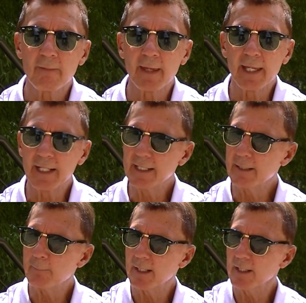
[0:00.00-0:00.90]
And in the
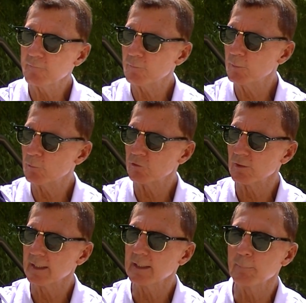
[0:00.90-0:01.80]
bathroom, there was a
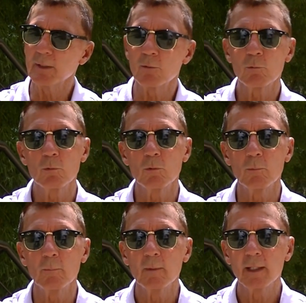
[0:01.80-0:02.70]
little bit of room,
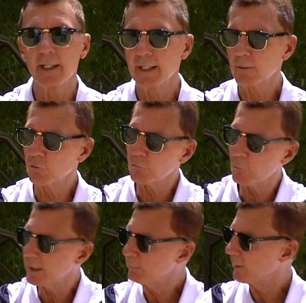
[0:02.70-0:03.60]
and then it was
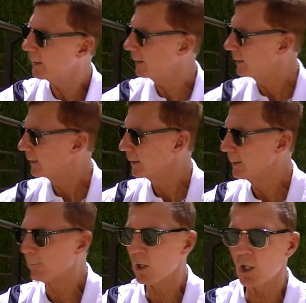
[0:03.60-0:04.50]
right by the
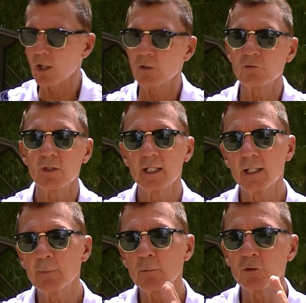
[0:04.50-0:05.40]
bars, and
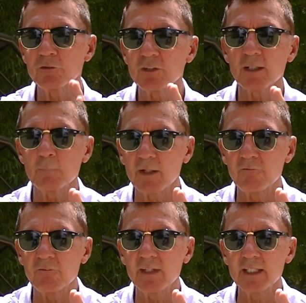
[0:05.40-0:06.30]
I'd be able to stick my
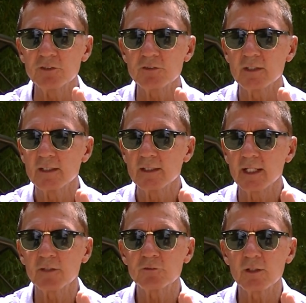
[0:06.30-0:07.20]
face
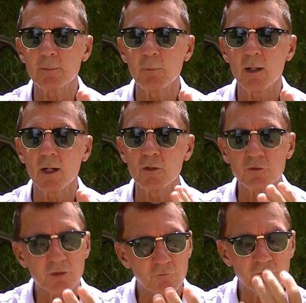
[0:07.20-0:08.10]
next to the
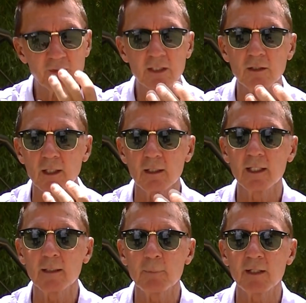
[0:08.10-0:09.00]
bars to feel a
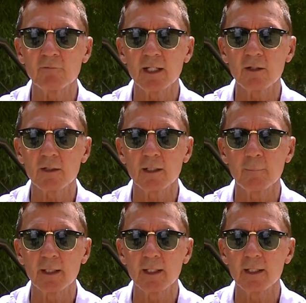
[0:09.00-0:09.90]
little bit of air
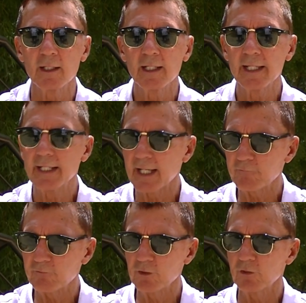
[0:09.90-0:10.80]
coming in and not
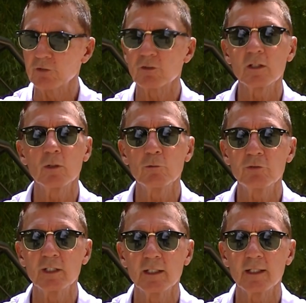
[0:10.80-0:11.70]
feel this
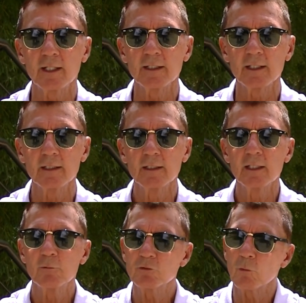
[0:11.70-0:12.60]
closing in on you.
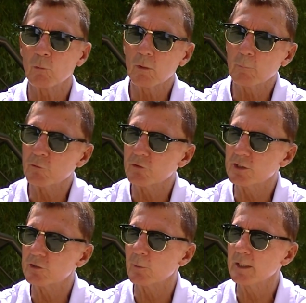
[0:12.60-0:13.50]
It was a horrible
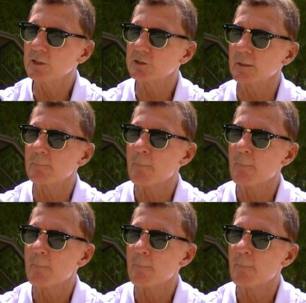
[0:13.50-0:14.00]
situation.